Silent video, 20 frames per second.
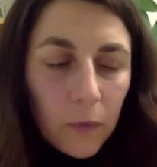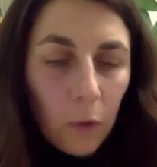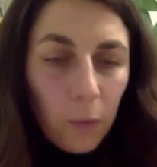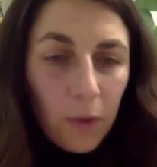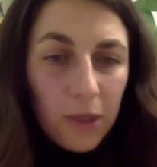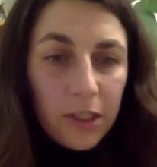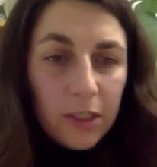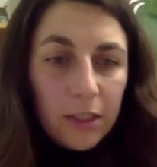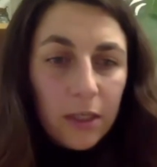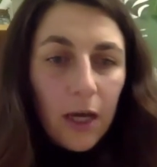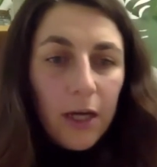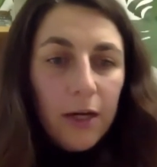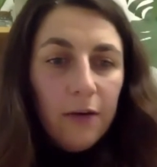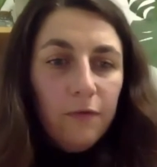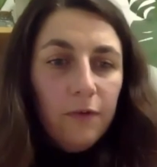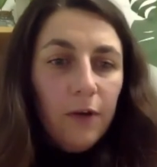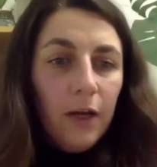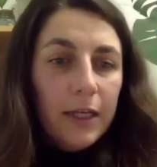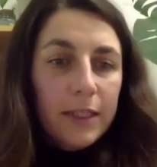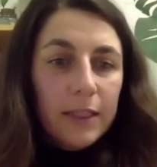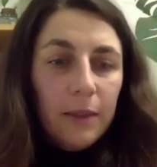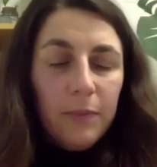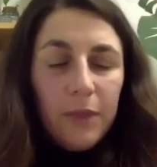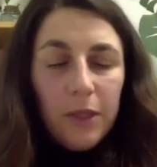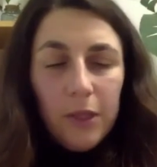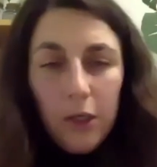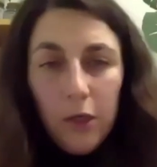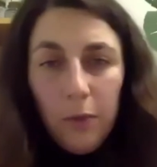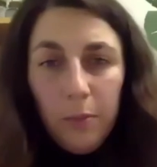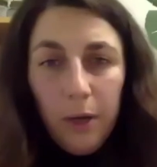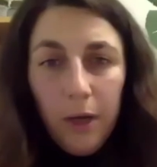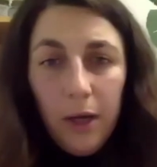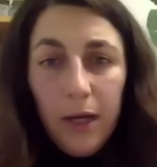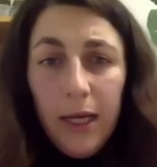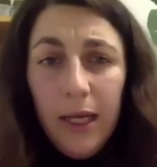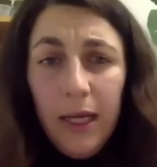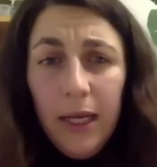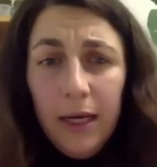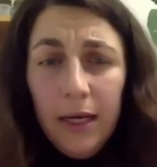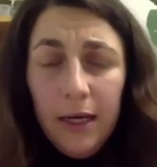which is kind of like something that you plug
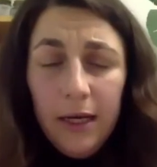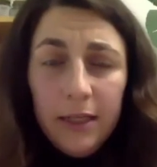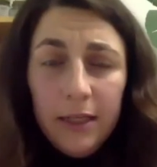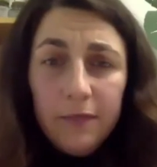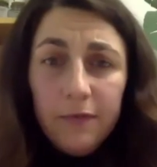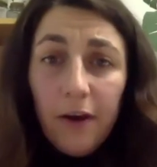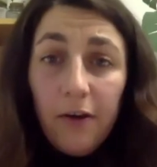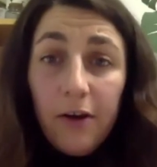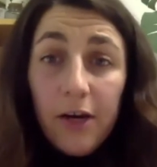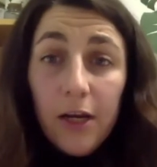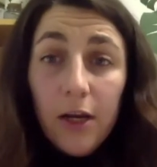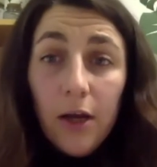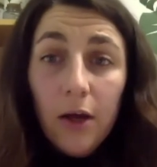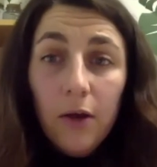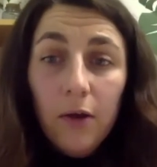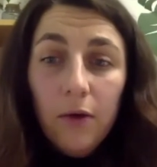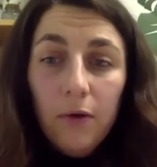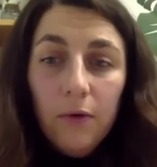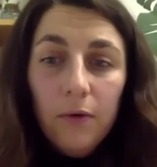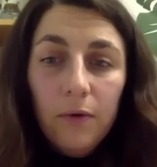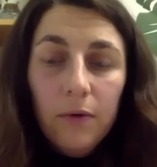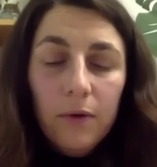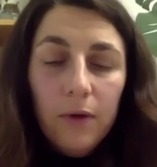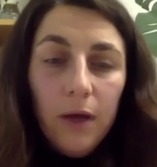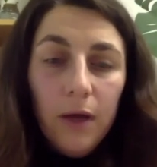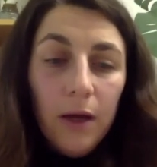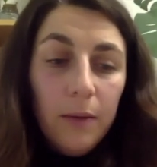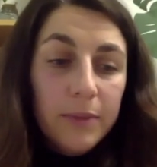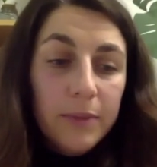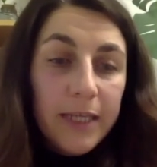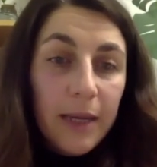in and is a very low um,